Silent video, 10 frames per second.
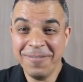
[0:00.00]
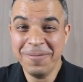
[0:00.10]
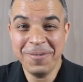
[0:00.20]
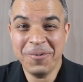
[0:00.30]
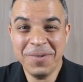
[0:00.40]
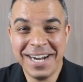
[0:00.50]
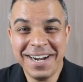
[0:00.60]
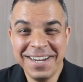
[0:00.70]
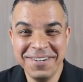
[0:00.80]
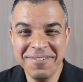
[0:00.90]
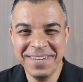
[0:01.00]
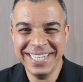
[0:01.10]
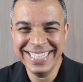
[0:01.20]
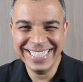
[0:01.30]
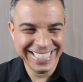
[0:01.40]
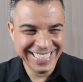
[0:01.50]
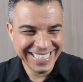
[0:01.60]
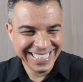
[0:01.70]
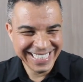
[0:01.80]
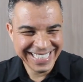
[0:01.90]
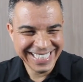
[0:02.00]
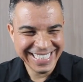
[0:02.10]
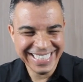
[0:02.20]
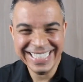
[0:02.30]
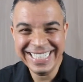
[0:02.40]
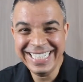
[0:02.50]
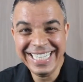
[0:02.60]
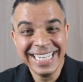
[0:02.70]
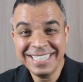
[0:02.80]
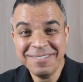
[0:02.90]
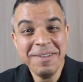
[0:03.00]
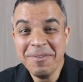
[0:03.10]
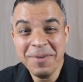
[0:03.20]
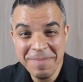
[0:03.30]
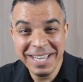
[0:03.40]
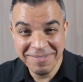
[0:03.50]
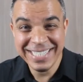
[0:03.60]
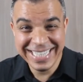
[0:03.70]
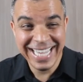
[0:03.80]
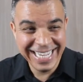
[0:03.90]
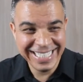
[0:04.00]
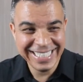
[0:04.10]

We are humans. Yes, we make mistakes.